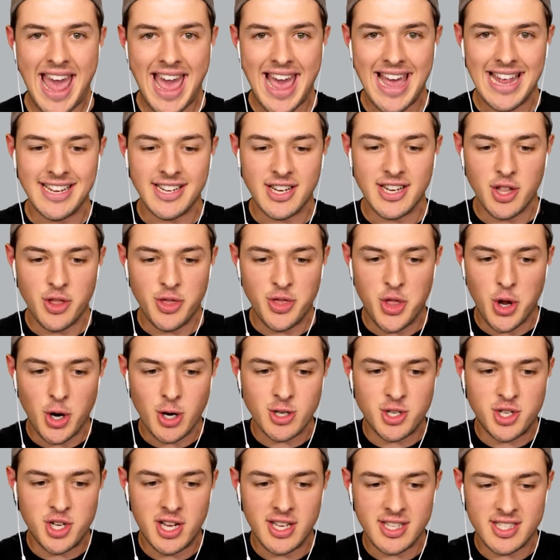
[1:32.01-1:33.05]
and they're
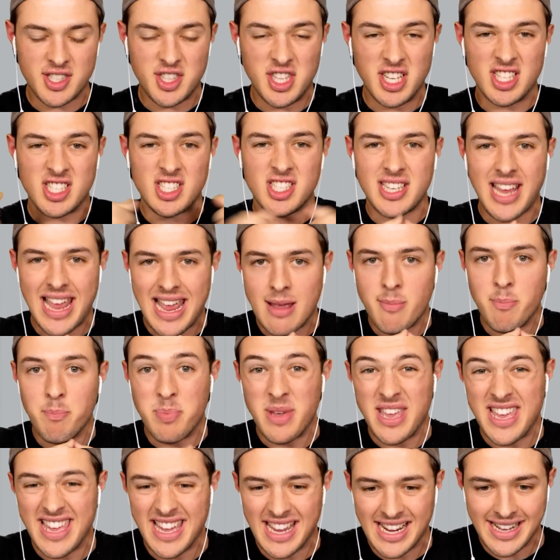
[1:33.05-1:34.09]
just the same
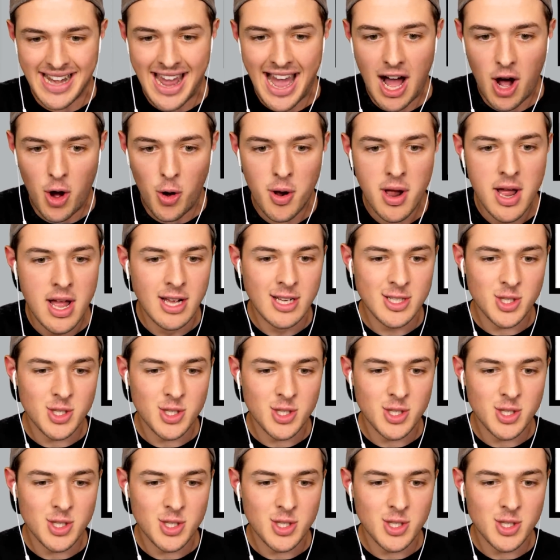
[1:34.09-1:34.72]
being now.